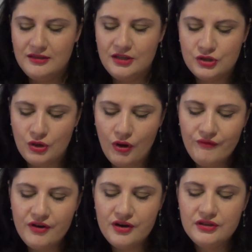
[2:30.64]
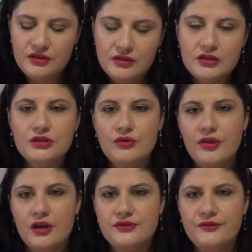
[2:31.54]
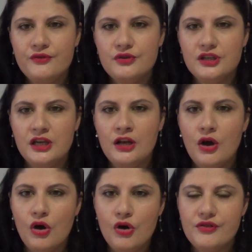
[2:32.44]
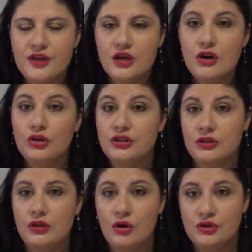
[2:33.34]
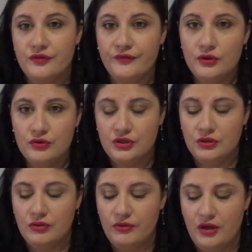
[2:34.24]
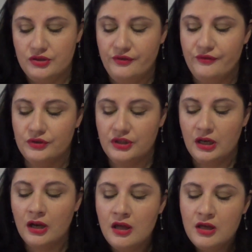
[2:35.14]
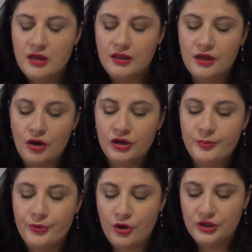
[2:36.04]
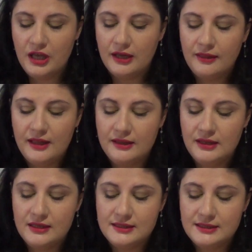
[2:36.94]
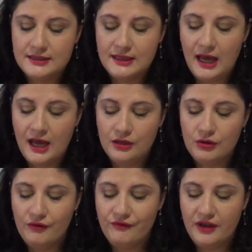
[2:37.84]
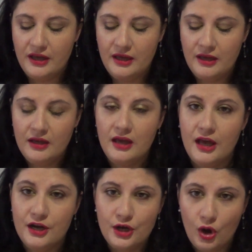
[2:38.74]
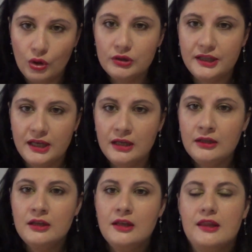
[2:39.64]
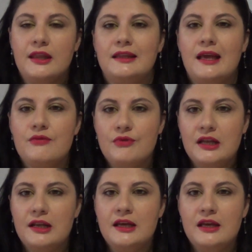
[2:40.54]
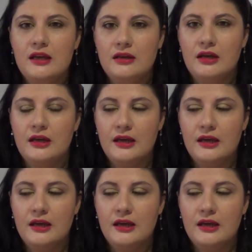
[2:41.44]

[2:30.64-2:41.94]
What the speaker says: discovered in 2014 or they got tons of use in 2014. The only product that it's kind of an oldie that I really